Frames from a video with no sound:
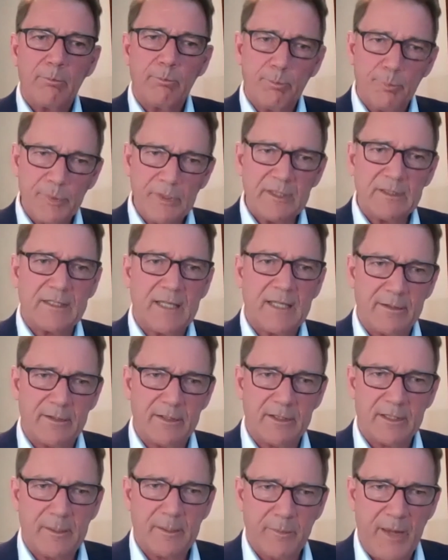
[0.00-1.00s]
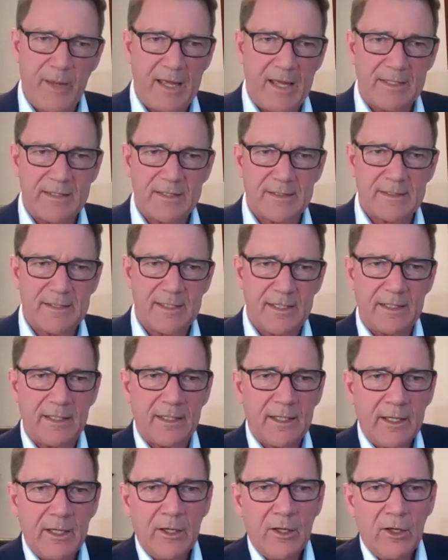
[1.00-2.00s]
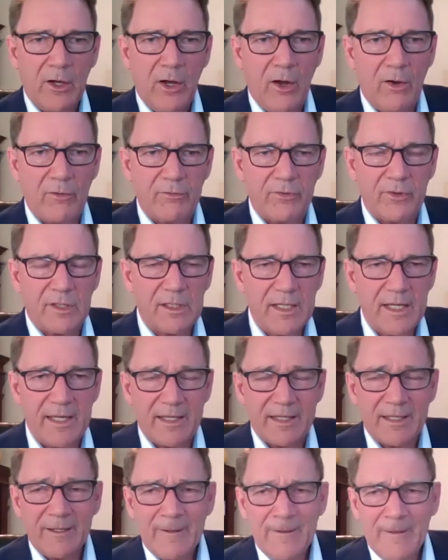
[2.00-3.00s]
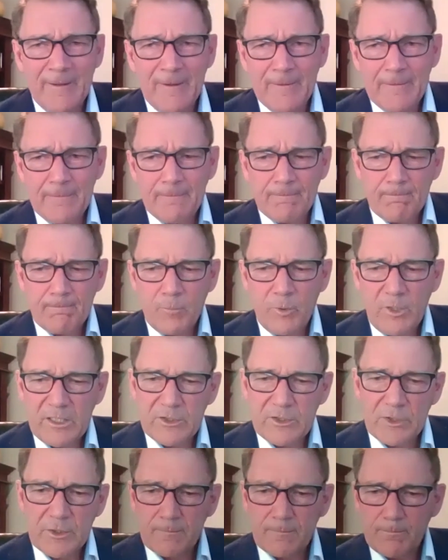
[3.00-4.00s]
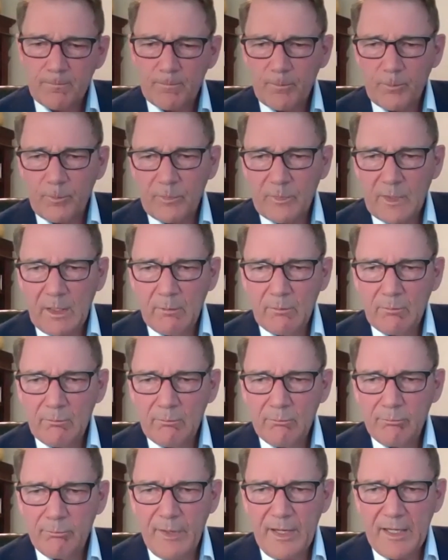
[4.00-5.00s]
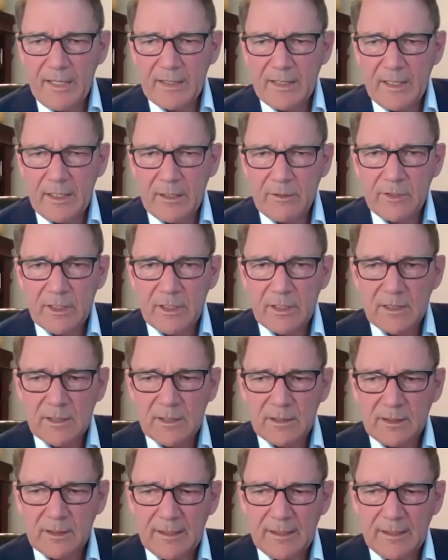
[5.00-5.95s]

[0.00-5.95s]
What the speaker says: build out the capacity of the lake, which by current,